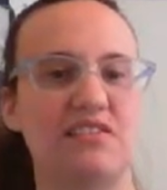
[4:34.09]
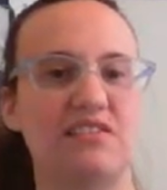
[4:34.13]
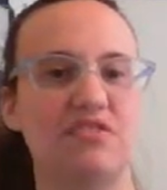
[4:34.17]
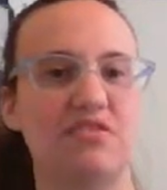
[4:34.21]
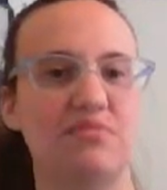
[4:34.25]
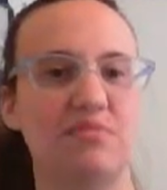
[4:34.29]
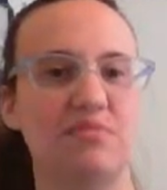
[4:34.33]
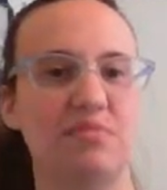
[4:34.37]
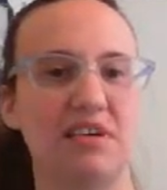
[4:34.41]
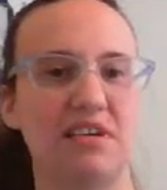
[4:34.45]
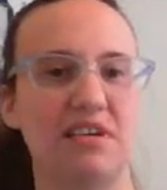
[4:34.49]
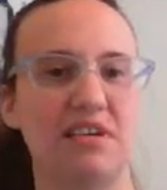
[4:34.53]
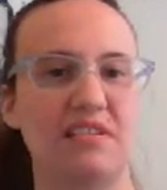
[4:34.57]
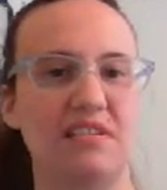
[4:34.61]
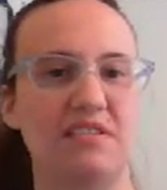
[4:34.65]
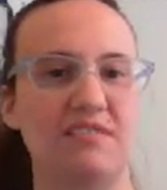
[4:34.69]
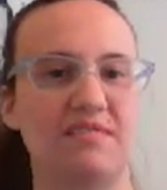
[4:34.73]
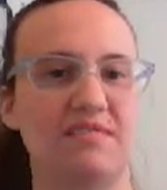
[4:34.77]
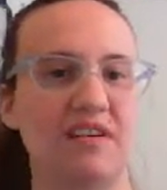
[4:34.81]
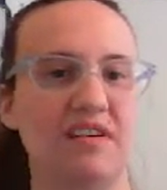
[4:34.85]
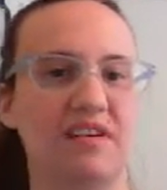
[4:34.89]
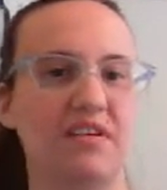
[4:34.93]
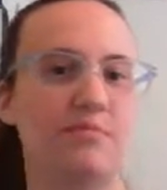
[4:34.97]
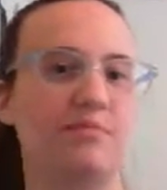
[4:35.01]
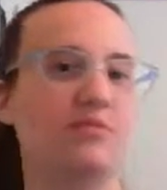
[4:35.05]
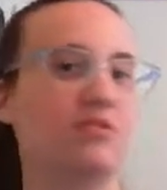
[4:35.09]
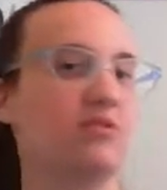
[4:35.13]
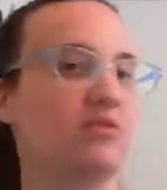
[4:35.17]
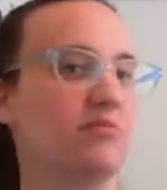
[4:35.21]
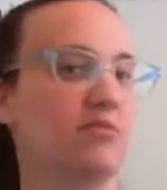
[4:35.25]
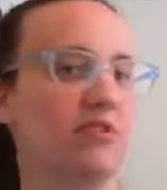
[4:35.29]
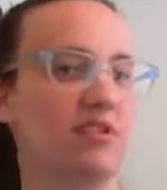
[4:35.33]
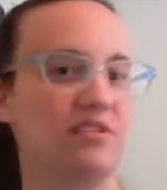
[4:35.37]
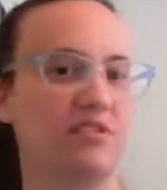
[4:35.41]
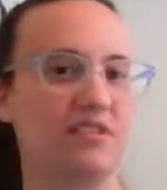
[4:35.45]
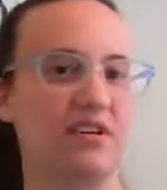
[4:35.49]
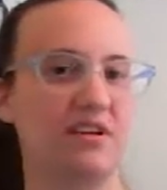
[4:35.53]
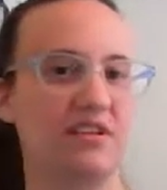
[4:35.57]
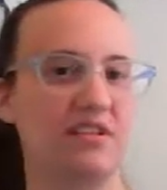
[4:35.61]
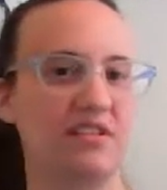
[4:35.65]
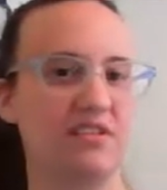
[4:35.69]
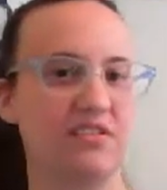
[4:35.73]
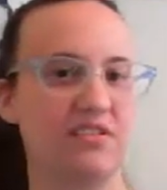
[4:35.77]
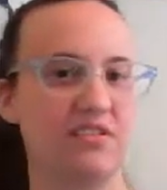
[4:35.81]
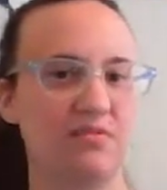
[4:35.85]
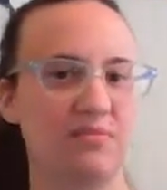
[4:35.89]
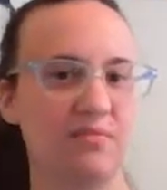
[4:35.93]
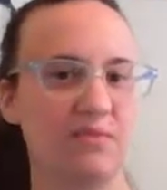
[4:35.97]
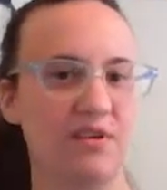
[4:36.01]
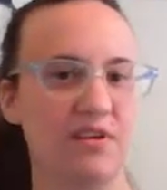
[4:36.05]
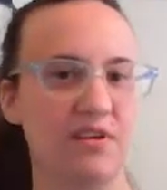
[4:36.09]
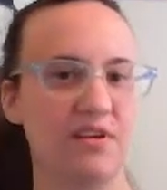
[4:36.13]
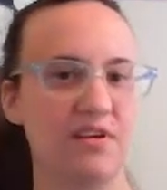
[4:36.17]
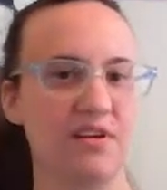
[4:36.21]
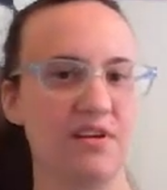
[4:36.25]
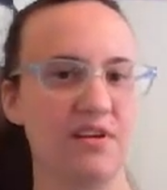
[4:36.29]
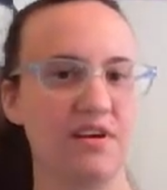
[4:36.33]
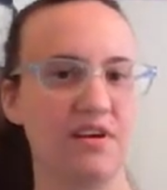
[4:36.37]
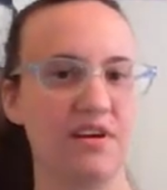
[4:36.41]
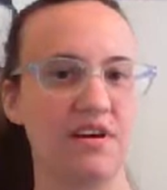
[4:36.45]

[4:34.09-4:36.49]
to be developed or worked on a little more.